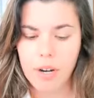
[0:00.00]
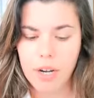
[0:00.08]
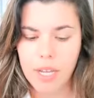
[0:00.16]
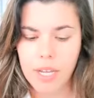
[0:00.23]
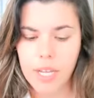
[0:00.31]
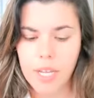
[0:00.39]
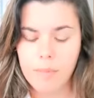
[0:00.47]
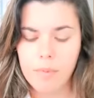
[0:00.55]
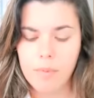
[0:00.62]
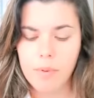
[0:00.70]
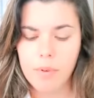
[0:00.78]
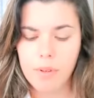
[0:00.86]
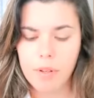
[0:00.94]
are
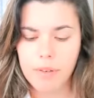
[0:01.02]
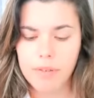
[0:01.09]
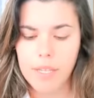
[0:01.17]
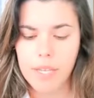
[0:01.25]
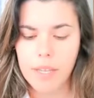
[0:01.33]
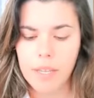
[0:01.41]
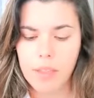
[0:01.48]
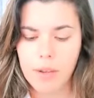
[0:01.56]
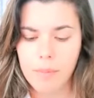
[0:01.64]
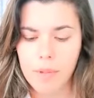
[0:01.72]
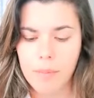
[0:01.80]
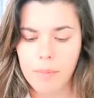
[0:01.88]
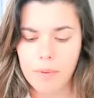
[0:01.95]
capable of taking their
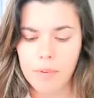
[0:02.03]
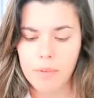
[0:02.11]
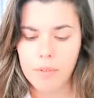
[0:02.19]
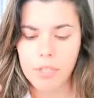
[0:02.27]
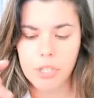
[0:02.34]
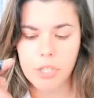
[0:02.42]
people